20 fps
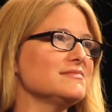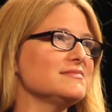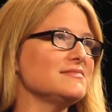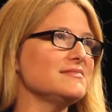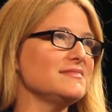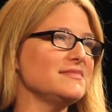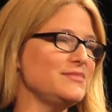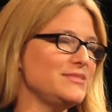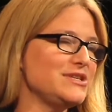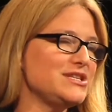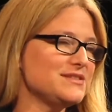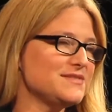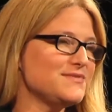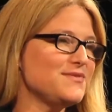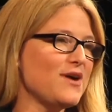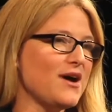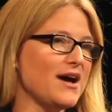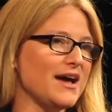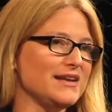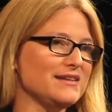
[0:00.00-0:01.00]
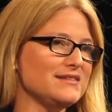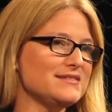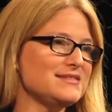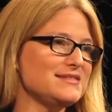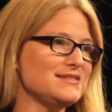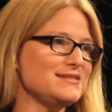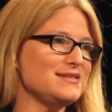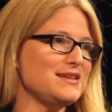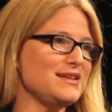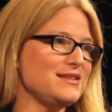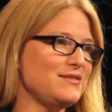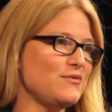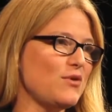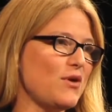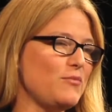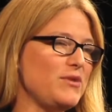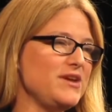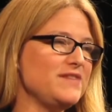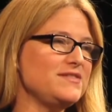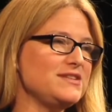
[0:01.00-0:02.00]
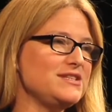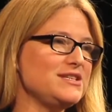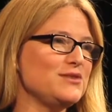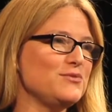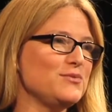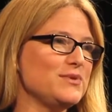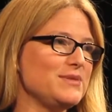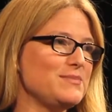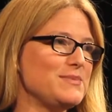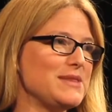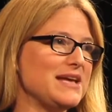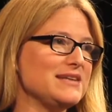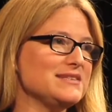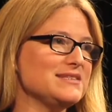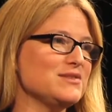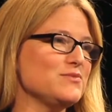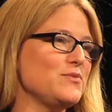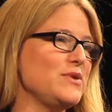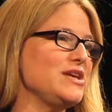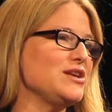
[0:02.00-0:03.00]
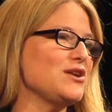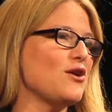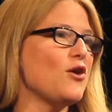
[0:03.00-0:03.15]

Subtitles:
which is fine, because we have a deal with a place that we can